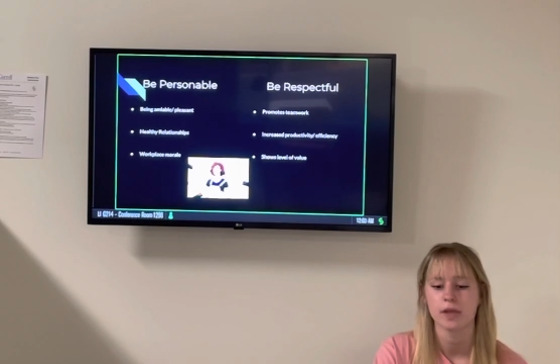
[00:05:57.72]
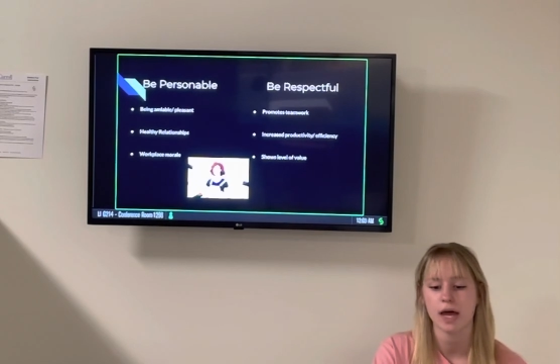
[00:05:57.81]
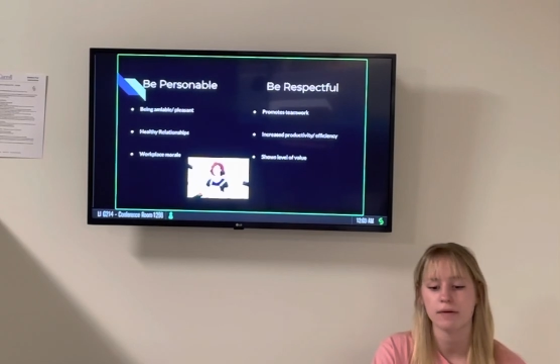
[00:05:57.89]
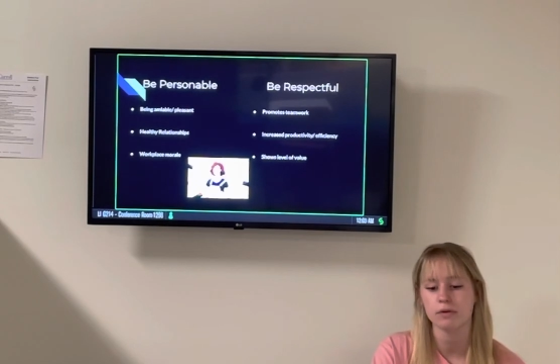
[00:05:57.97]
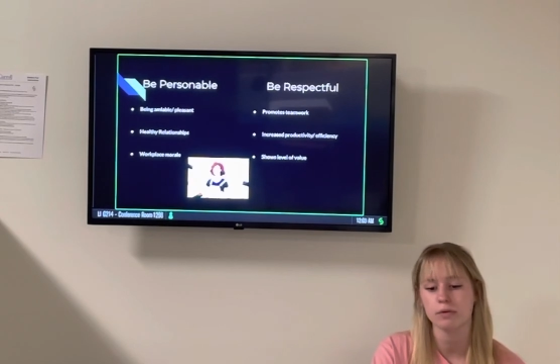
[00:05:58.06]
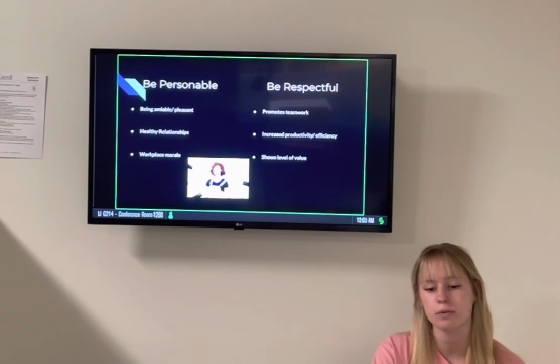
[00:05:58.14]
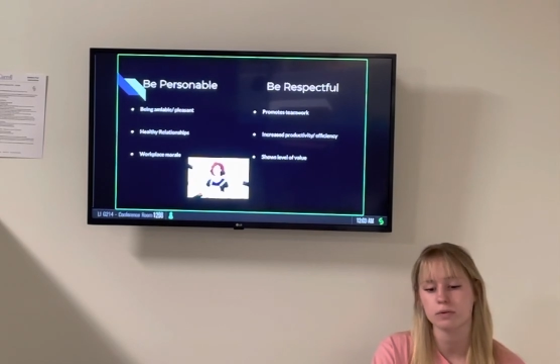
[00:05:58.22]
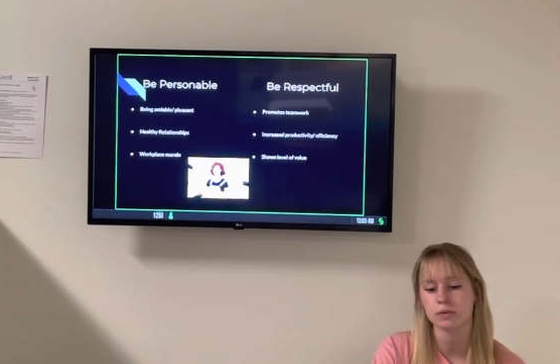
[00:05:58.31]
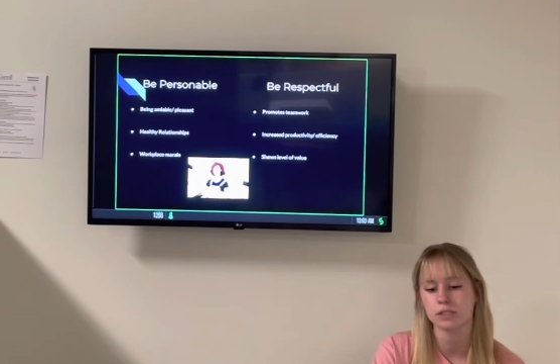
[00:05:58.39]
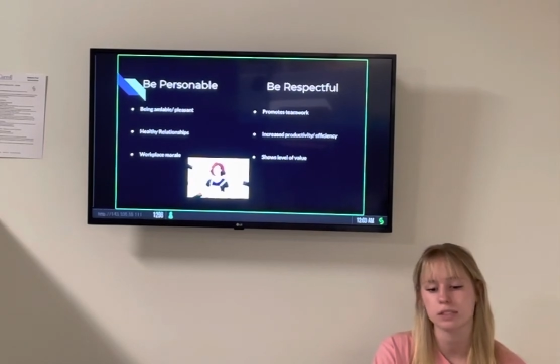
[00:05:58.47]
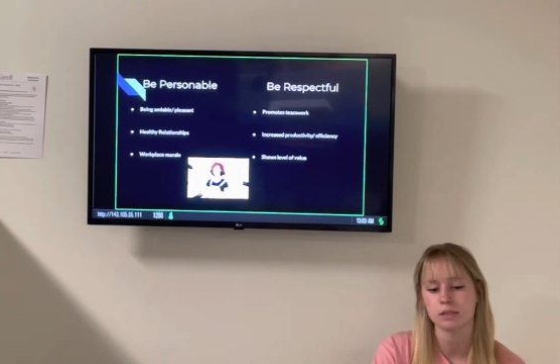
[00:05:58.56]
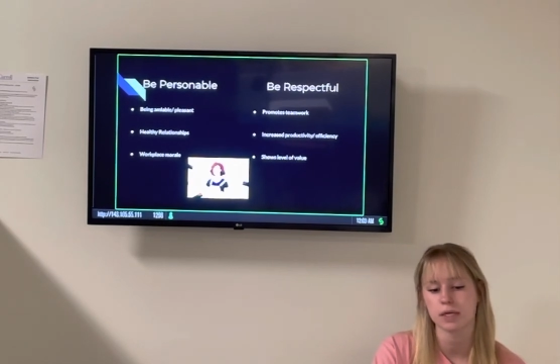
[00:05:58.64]
Everyone
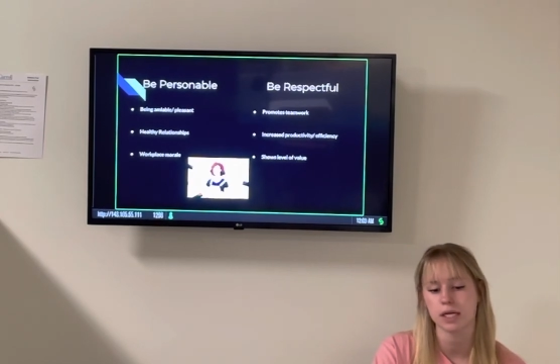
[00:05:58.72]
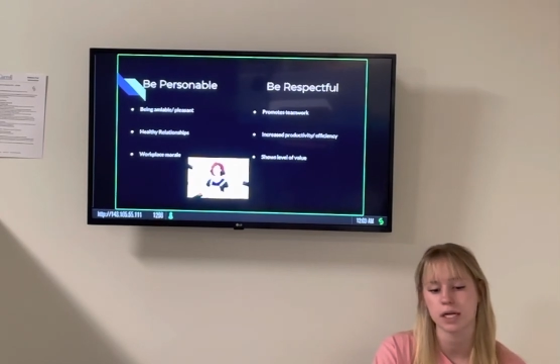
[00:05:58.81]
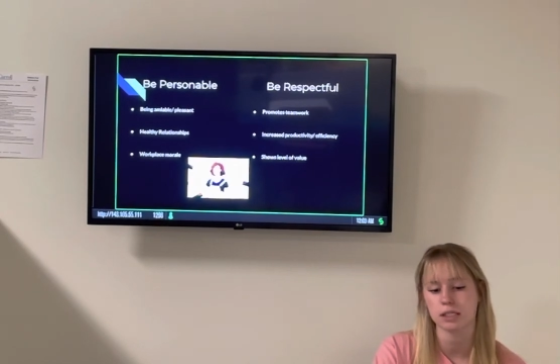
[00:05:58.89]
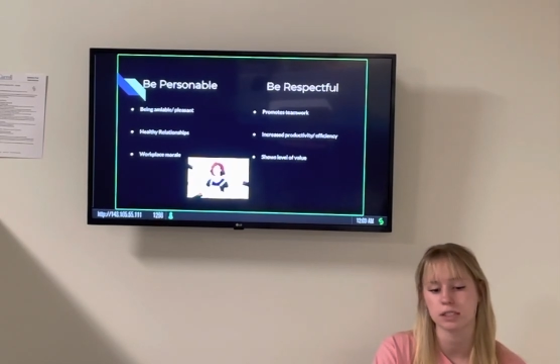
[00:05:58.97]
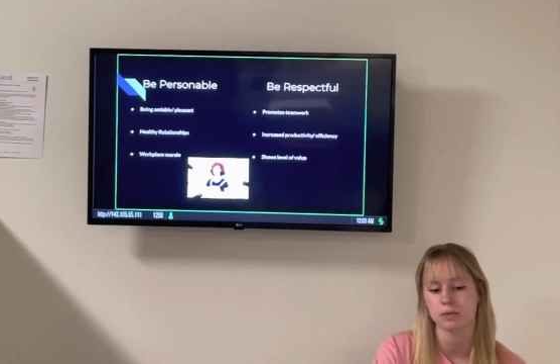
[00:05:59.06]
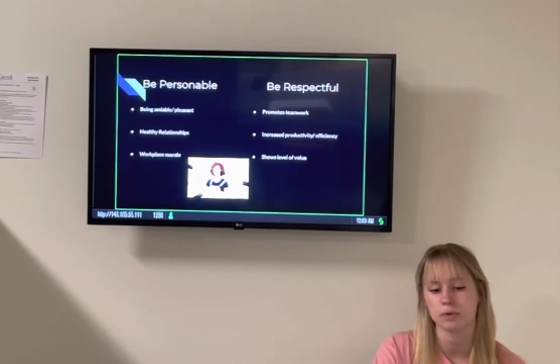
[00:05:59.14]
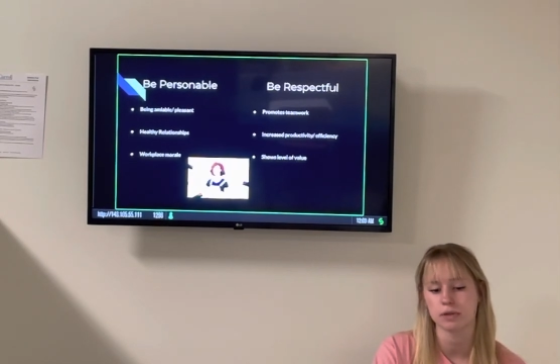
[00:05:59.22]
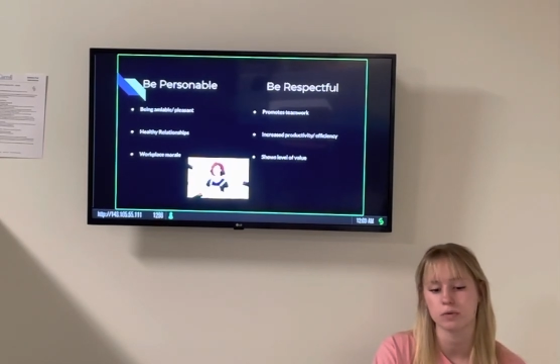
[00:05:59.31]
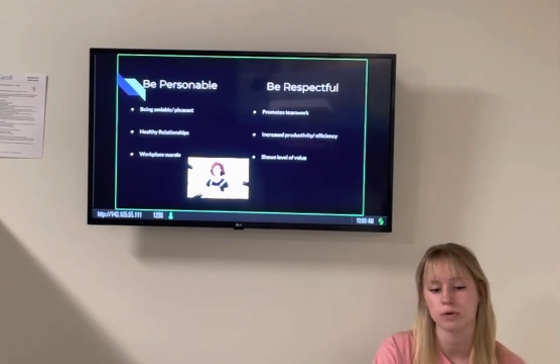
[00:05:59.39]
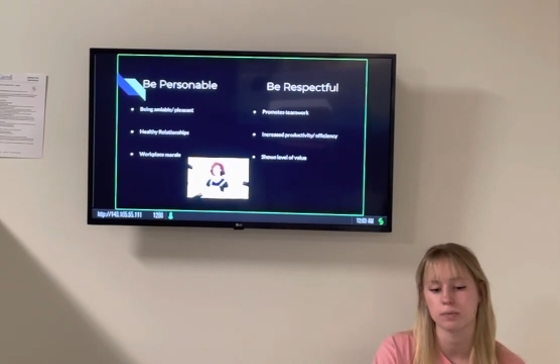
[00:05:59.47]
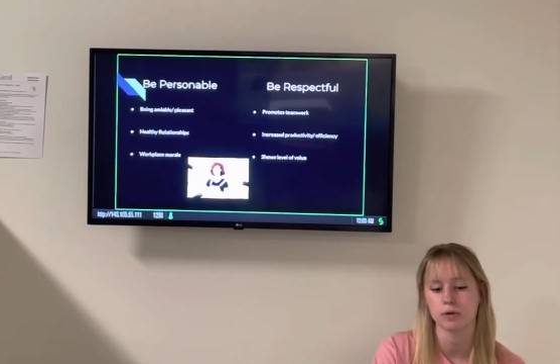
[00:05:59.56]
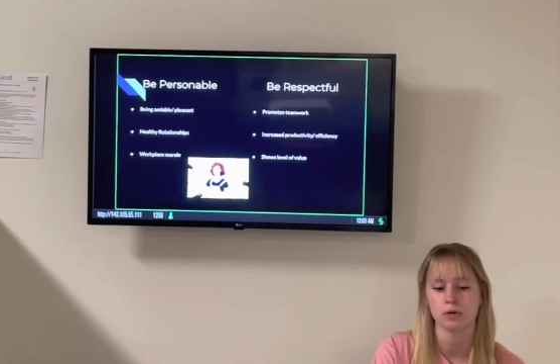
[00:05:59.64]
wants to be connected with a
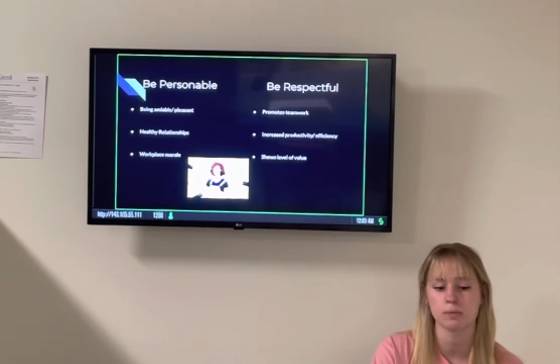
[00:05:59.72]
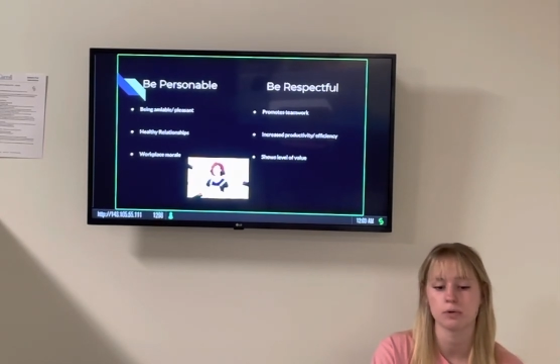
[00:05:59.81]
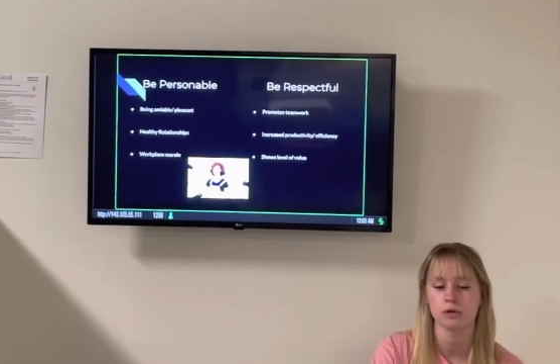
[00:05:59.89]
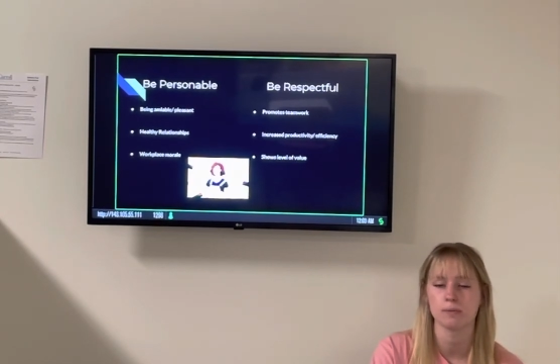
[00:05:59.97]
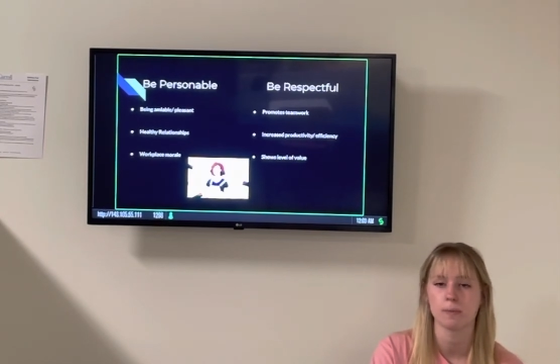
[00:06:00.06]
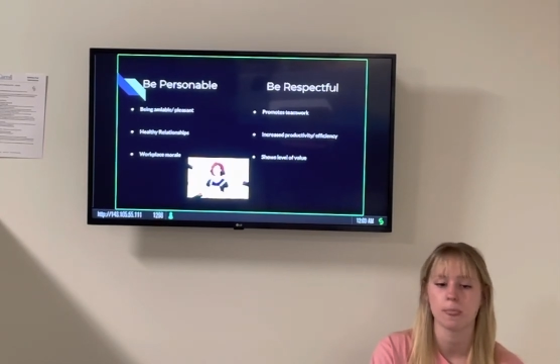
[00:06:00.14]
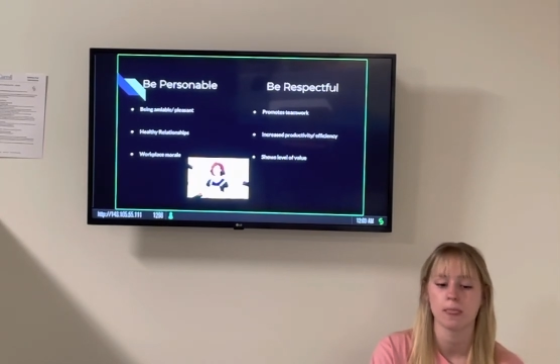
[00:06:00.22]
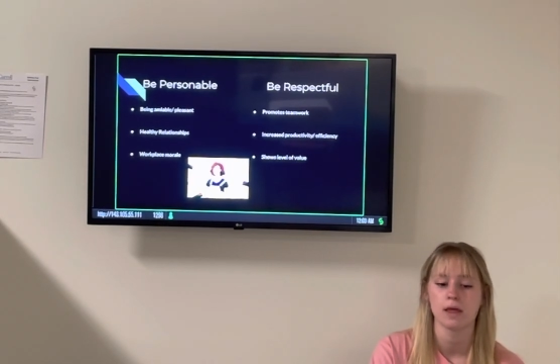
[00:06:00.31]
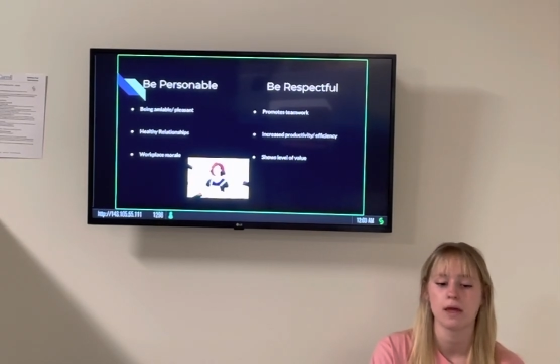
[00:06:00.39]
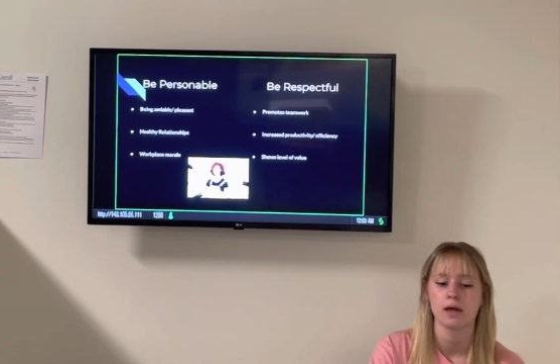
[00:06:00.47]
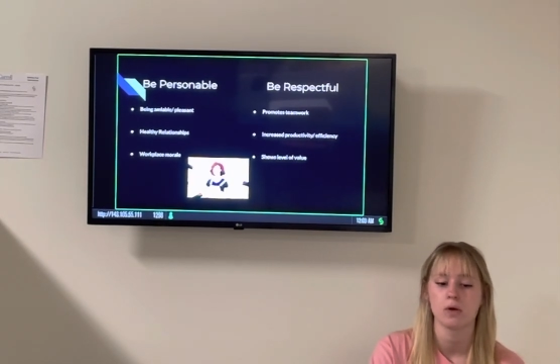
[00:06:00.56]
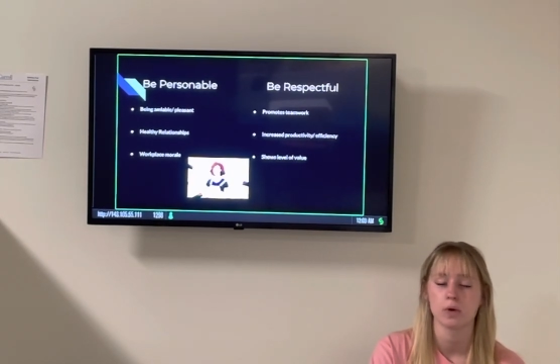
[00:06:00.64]
reputable
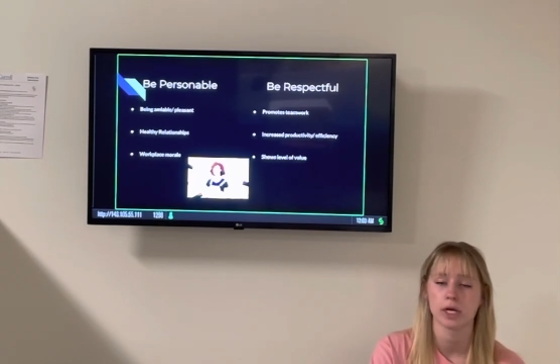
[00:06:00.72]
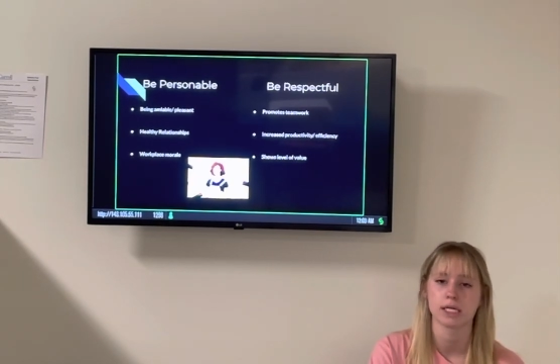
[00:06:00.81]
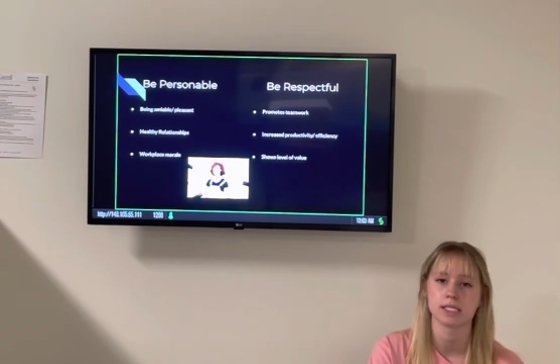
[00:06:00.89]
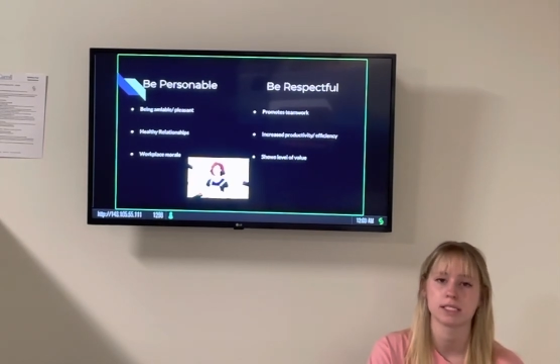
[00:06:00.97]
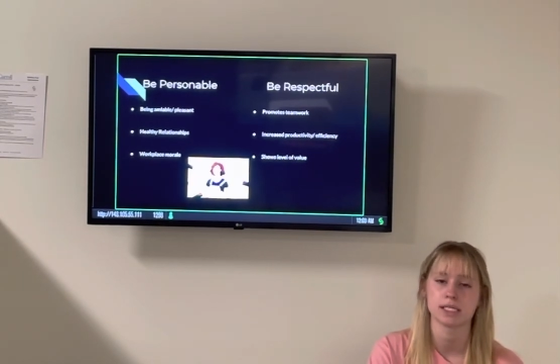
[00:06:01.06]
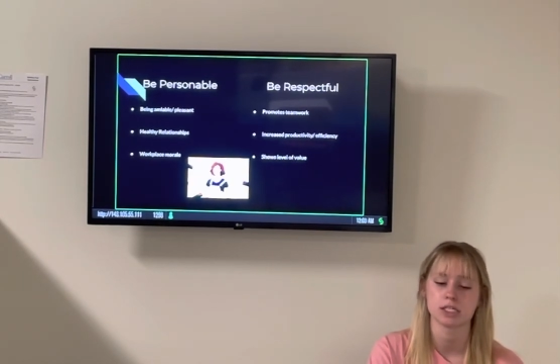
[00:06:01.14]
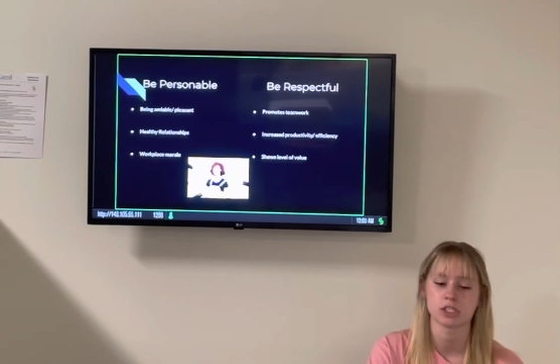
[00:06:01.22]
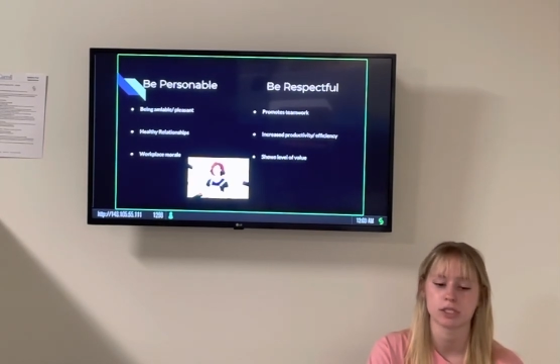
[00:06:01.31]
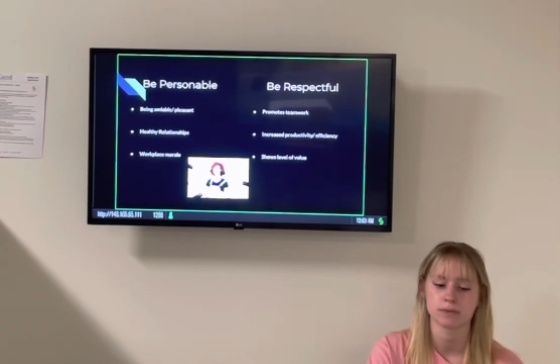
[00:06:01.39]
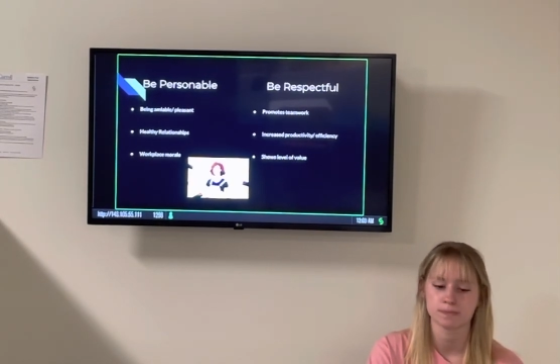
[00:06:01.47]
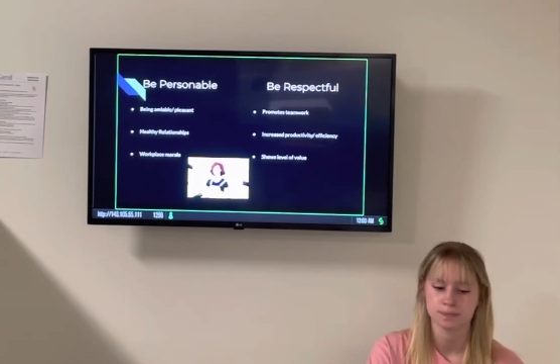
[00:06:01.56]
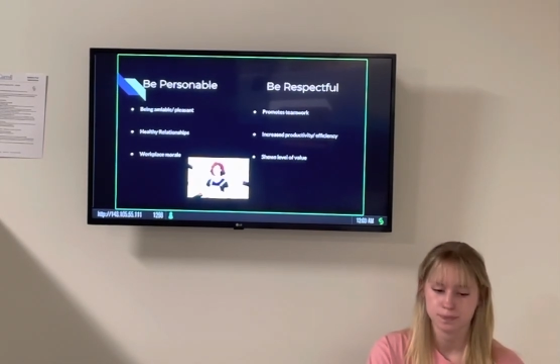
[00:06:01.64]

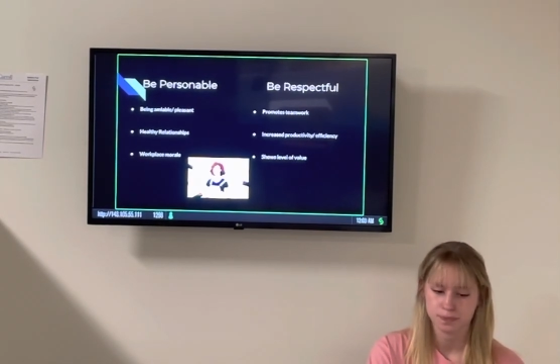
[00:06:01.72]
organization.